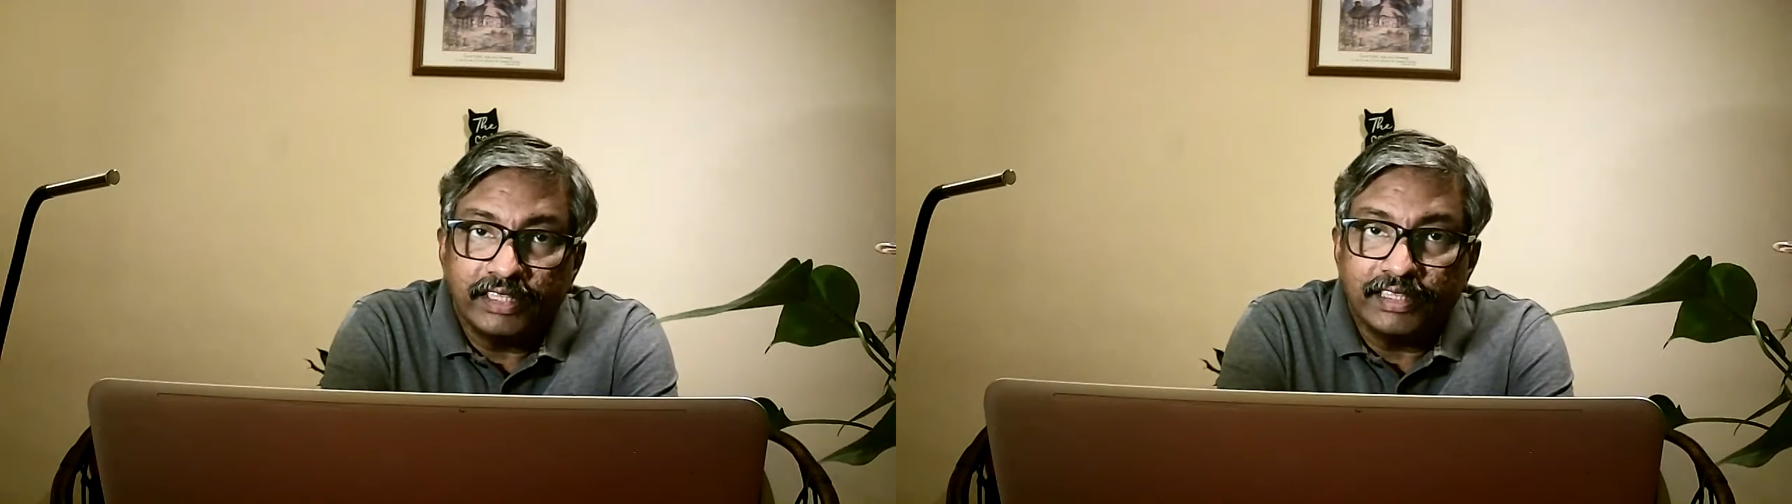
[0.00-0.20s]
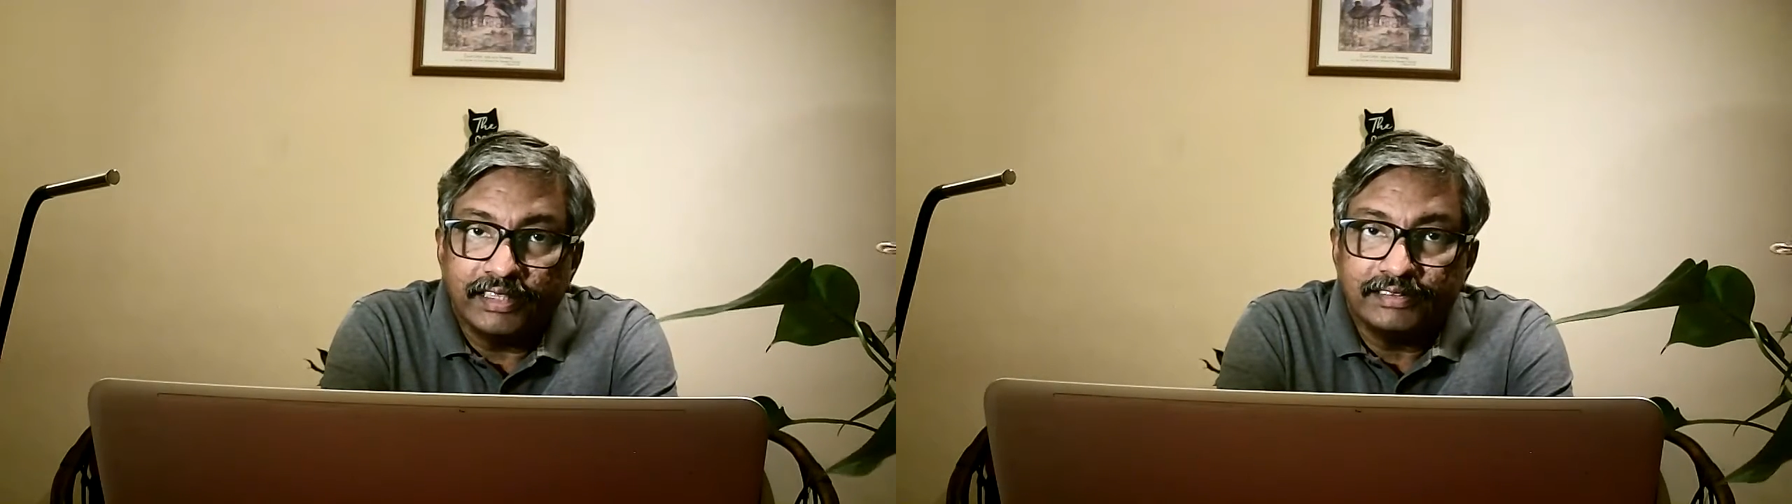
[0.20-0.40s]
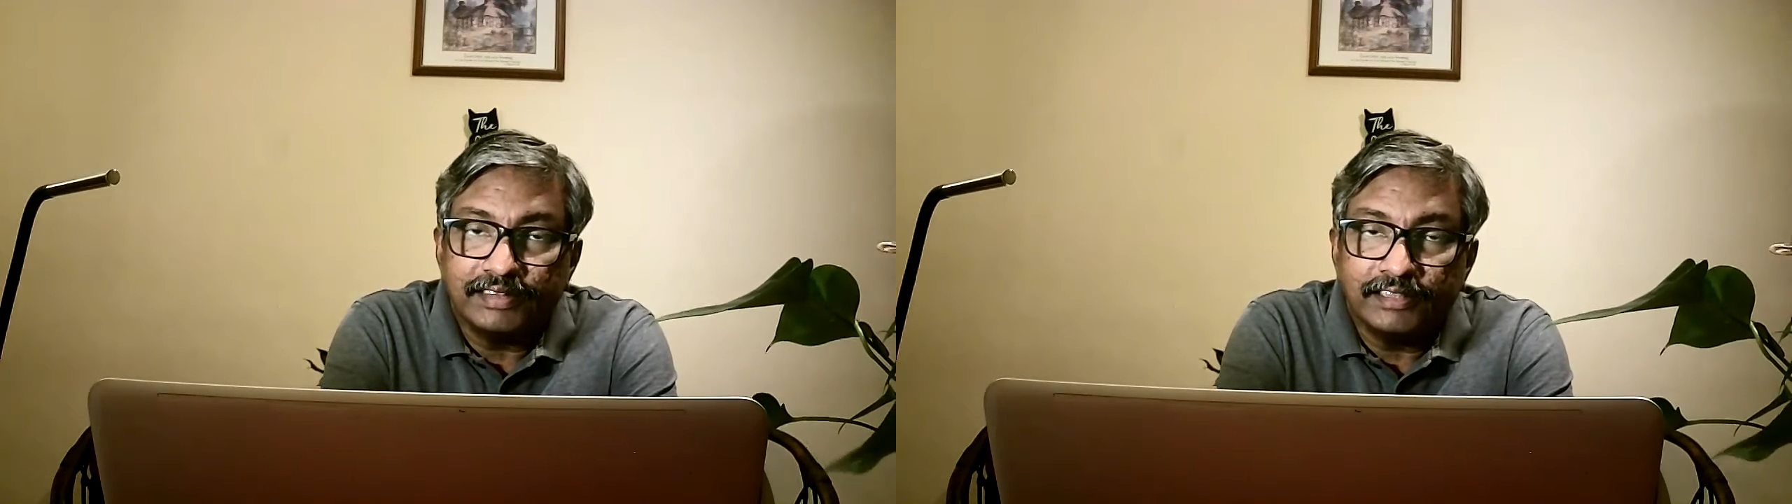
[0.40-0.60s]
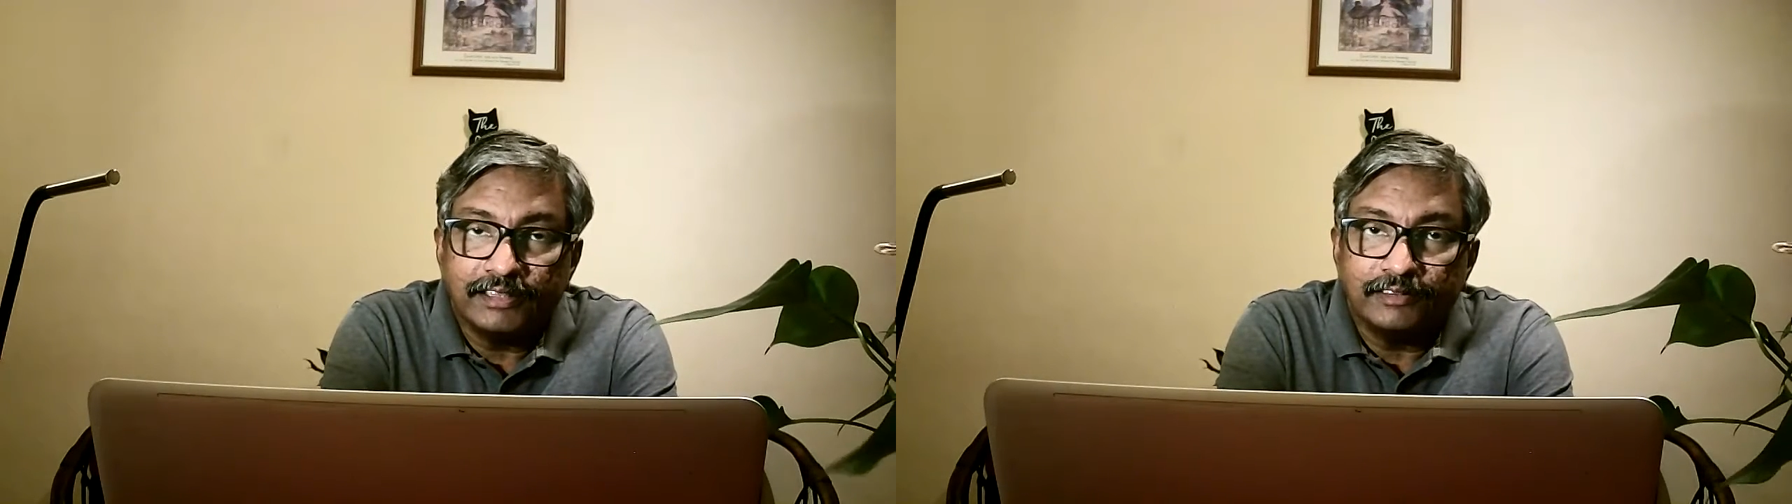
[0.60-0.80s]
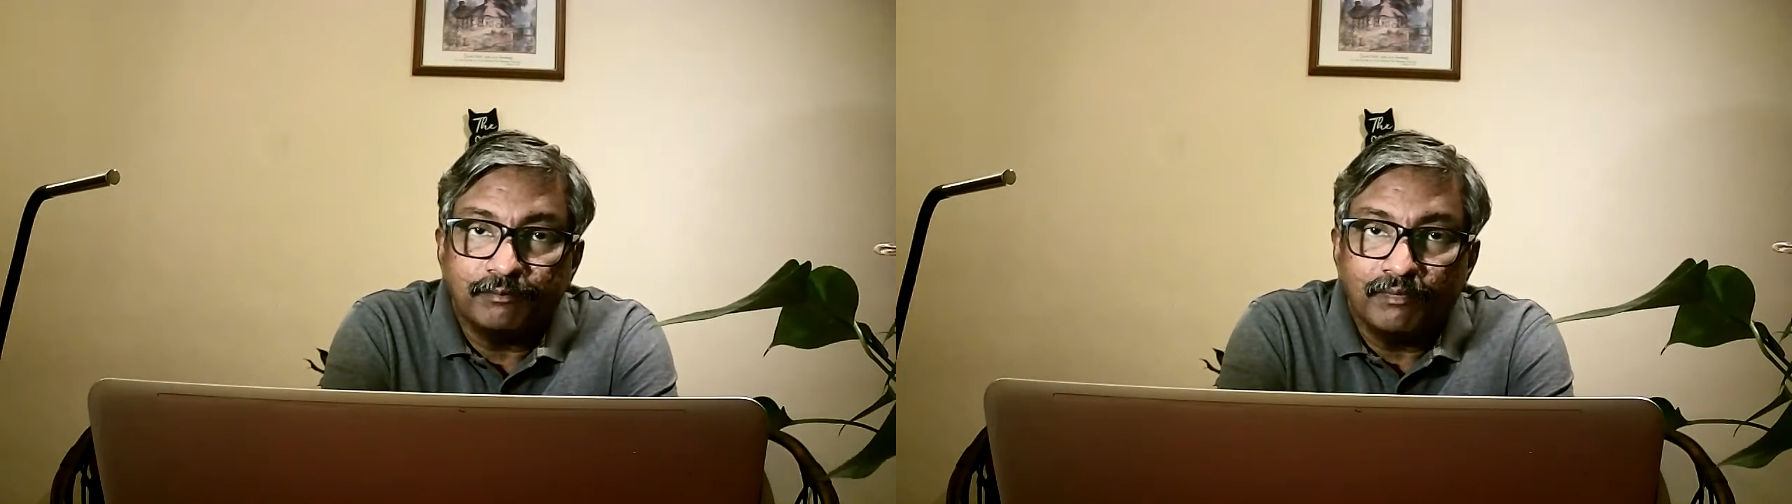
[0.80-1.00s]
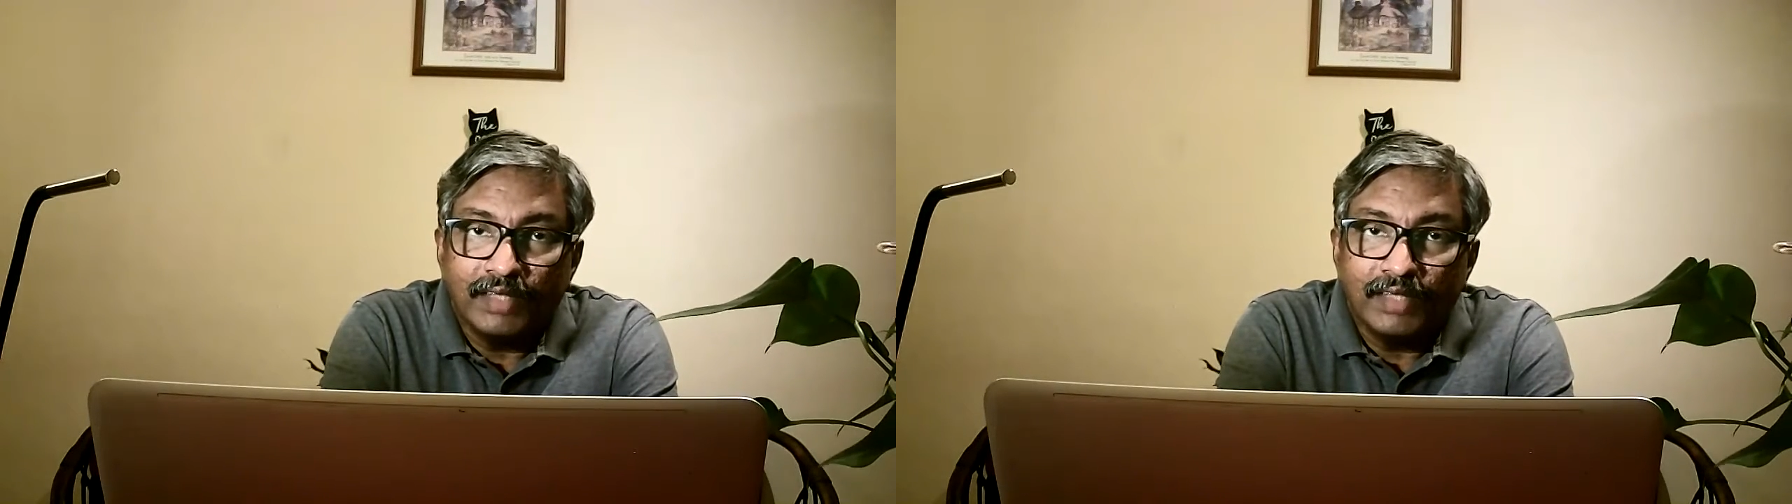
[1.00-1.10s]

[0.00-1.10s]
in Isaiah.